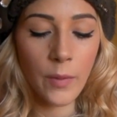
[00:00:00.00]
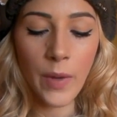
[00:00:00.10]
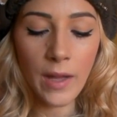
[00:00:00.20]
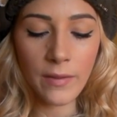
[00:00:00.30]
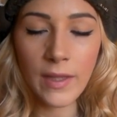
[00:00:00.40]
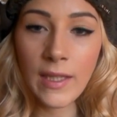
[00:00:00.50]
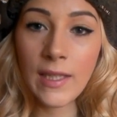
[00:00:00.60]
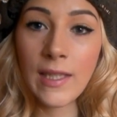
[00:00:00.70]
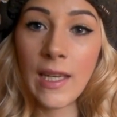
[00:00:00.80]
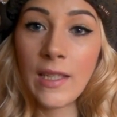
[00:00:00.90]
but I think this
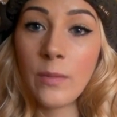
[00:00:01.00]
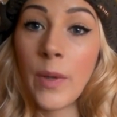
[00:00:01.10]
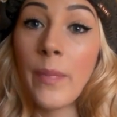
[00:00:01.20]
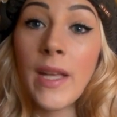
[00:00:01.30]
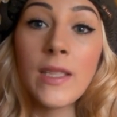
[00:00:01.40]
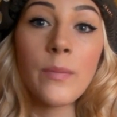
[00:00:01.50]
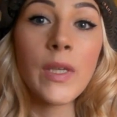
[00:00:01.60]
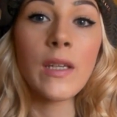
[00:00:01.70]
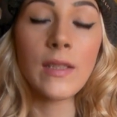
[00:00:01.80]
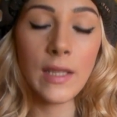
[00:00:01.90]
is a little bit better
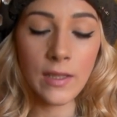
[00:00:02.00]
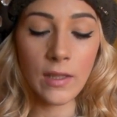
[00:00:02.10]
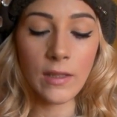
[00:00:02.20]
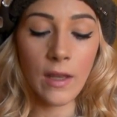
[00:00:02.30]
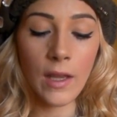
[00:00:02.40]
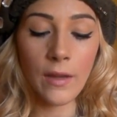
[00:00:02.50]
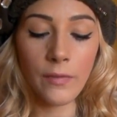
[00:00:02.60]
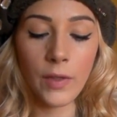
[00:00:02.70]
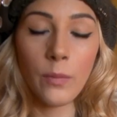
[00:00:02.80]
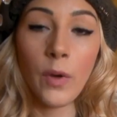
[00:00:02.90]
because it does a
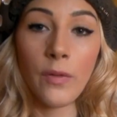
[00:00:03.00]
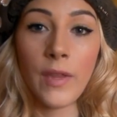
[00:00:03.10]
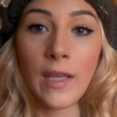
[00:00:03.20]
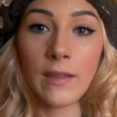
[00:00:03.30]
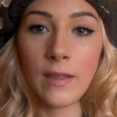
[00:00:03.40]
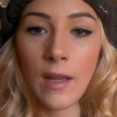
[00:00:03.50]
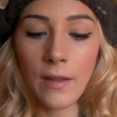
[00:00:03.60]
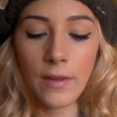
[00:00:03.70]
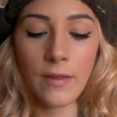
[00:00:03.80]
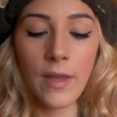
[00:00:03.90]
few more things
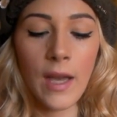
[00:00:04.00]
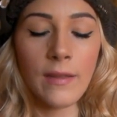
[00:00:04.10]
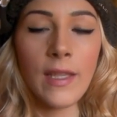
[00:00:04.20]
than that.